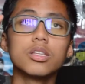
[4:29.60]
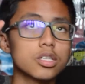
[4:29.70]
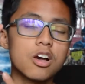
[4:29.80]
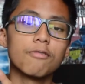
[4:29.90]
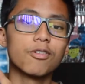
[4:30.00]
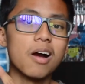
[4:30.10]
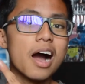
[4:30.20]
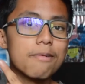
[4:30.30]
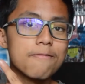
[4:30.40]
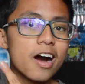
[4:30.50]
This cover
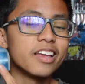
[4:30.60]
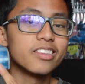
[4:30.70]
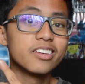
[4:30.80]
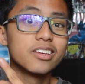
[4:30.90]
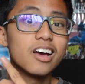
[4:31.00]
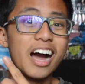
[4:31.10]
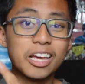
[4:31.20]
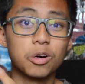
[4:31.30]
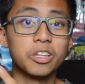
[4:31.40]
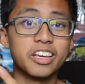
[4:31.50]
I find
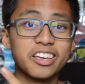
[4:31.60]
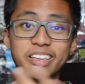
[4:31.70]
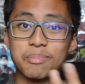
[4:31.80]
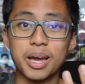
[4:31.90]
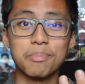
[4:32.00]
iconic in my